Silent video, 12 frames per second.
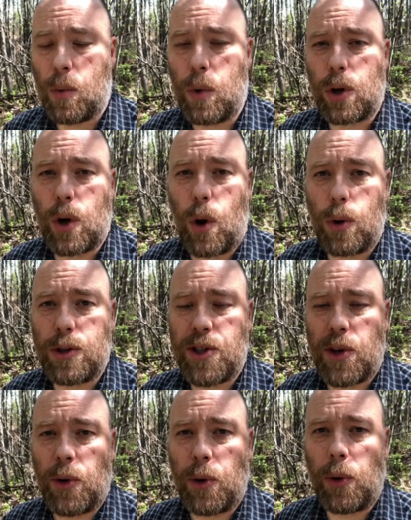will go
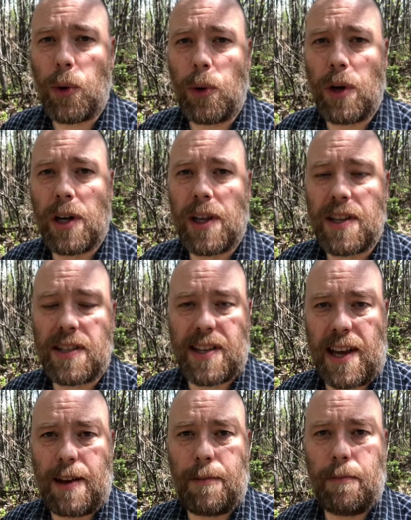to the
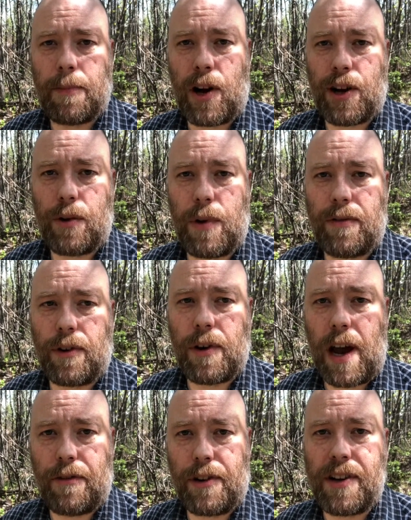same part of the
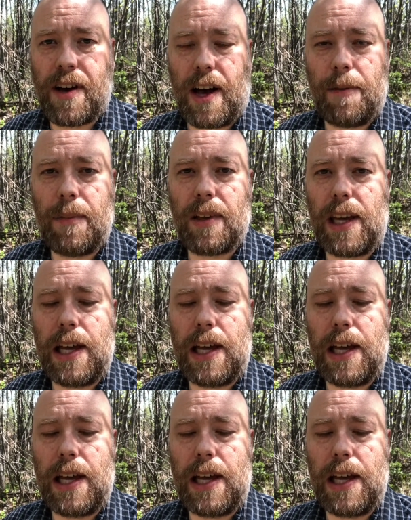river every time,